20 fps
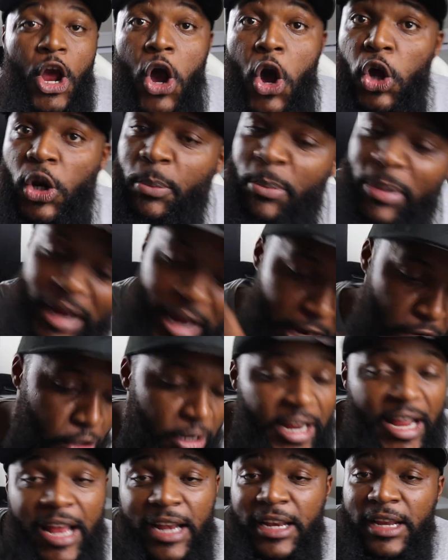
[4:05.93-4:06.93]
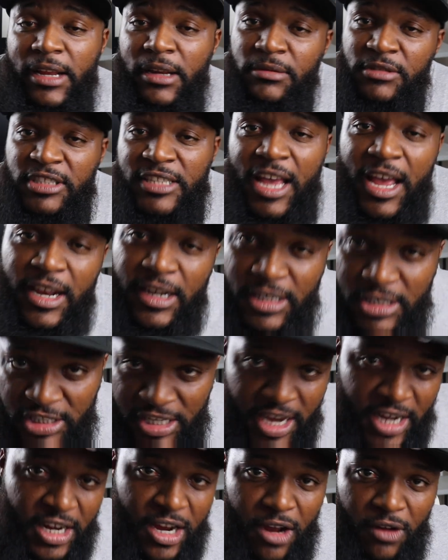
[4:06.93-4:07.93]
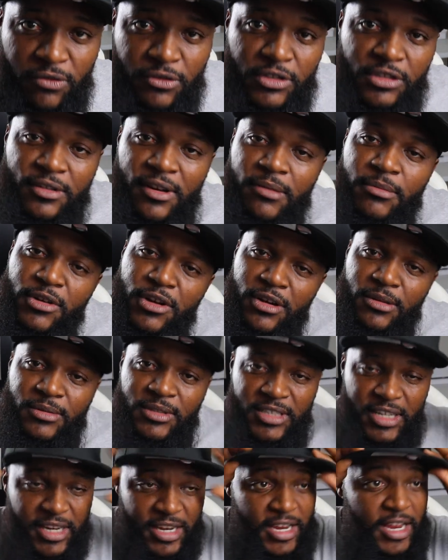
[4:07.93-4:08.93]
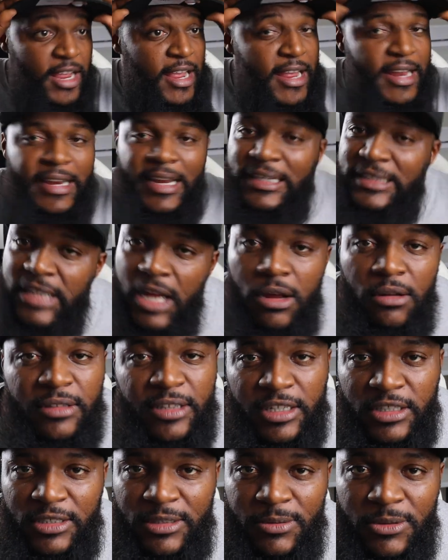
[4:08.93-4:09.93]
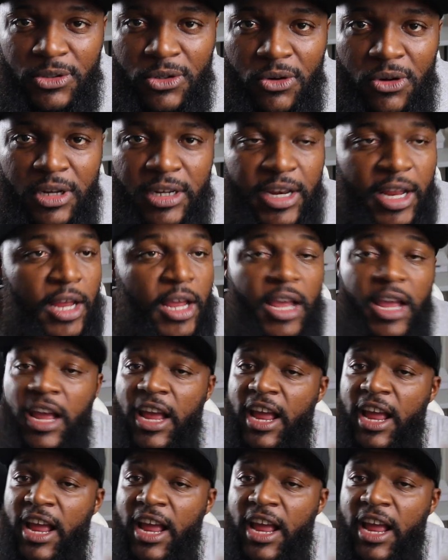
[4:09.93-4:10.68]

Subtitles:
Or the pen on the goddamn sign to check off or something. You know what I'm saying? That's the only thing that should be going down.